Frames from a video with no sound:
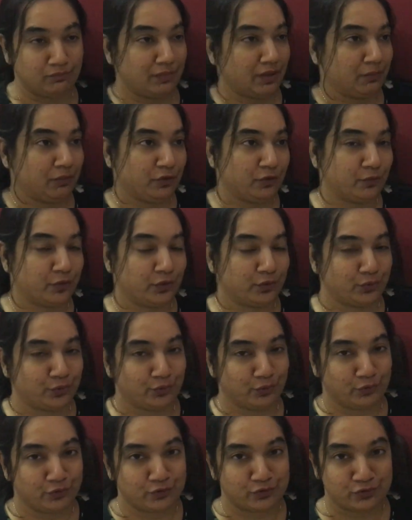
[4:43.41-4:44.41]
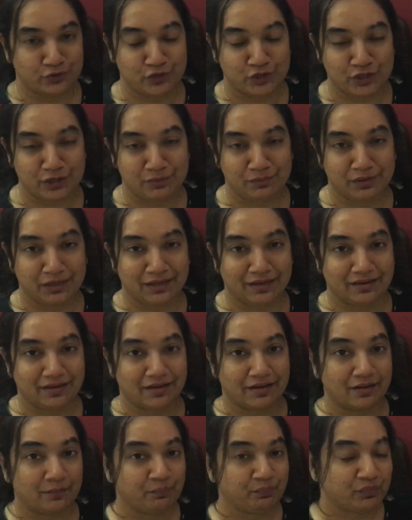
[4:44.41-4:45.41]
Maybe you want to go to social
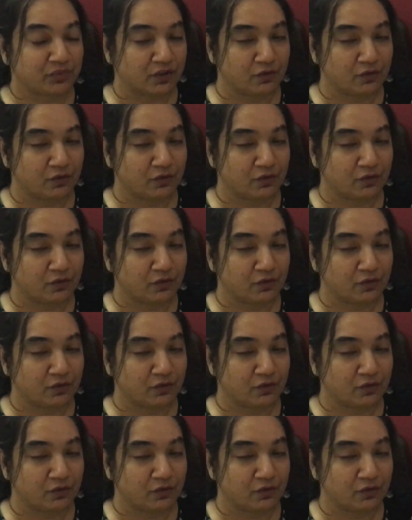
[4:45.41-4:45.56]
media,